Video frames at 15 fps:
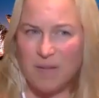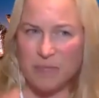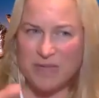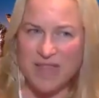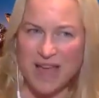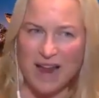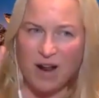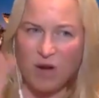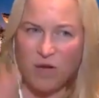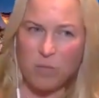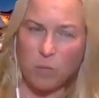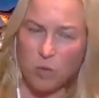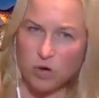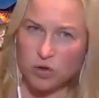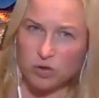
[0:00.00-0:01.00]
that
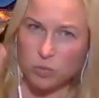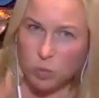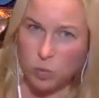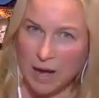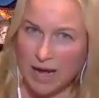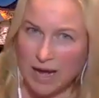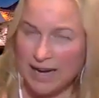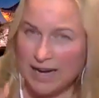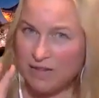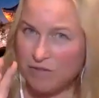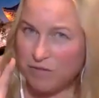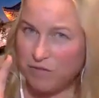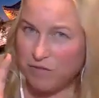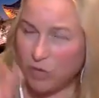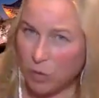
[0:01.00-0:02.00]
worldwide
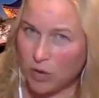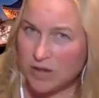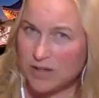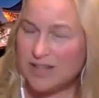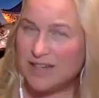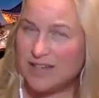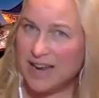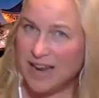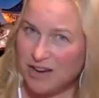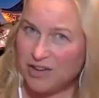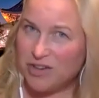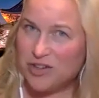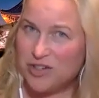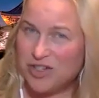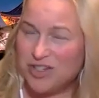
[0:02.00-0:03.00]
force and
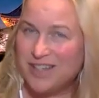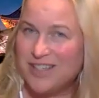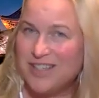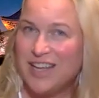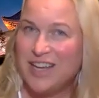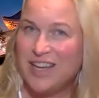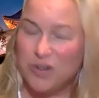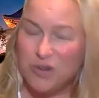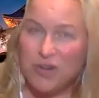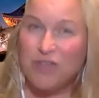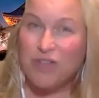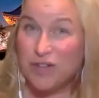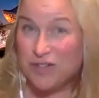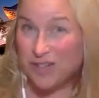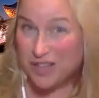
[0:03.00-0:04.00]
energies, that
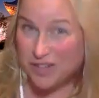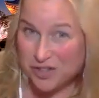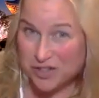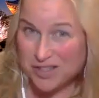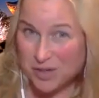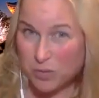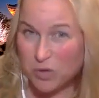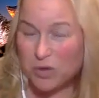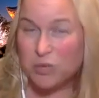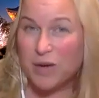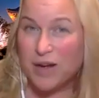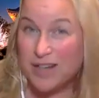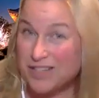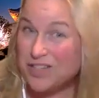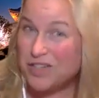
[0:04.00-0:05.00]
universal, I shouldn't say
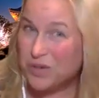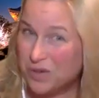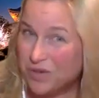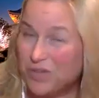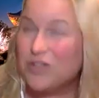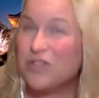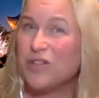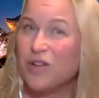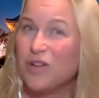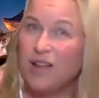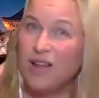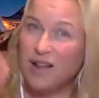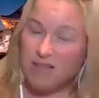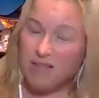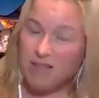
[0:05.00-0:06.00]
worldwide, it's universal,
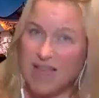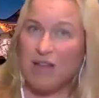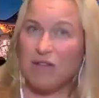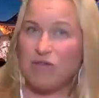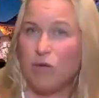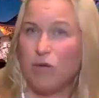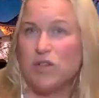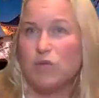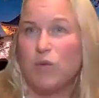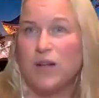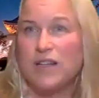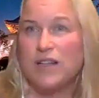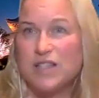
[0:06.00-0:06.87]
that force wants